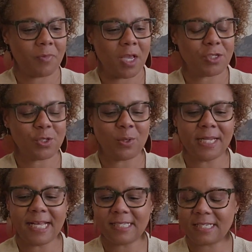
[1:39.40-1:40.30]
So
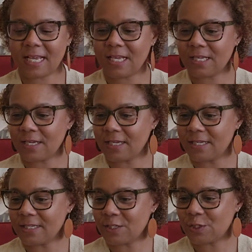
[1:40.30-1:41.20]
let's
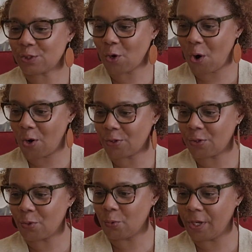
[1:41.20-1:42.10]
start
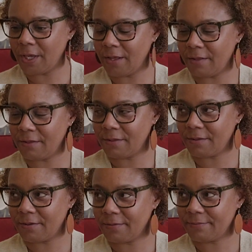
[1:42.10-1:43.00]
with
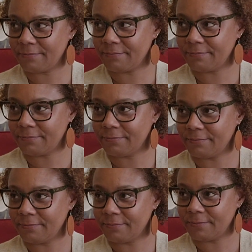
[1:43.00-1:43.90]

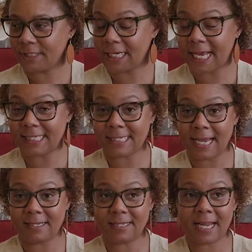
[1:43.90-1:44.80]
today's
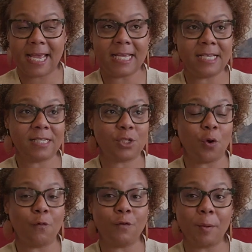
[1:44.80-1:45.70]
date. Today is
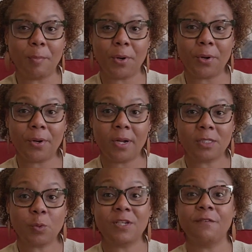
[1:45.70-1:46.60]
November
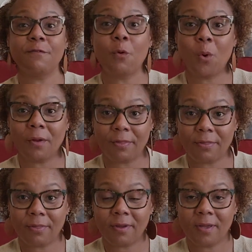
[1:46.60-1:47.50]
24th,
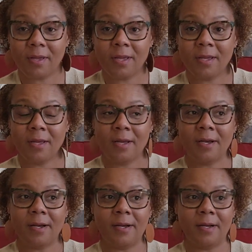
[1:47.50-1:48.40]

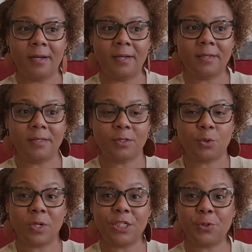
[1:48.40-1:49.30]

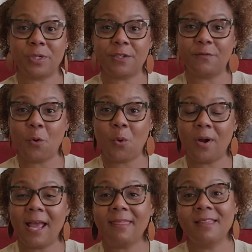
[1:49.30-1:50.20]
2024,
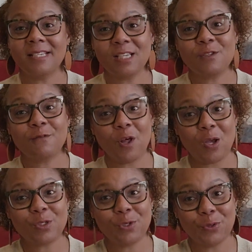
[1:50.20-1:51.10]
and this is
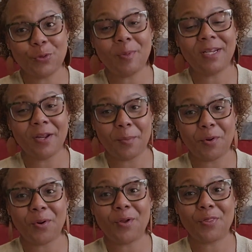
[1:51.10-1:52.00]
Flosstube
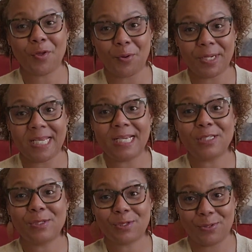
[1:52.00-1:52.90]
number
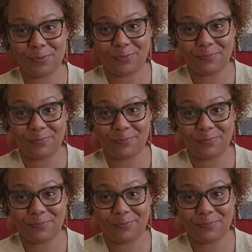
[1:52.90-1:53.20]
32.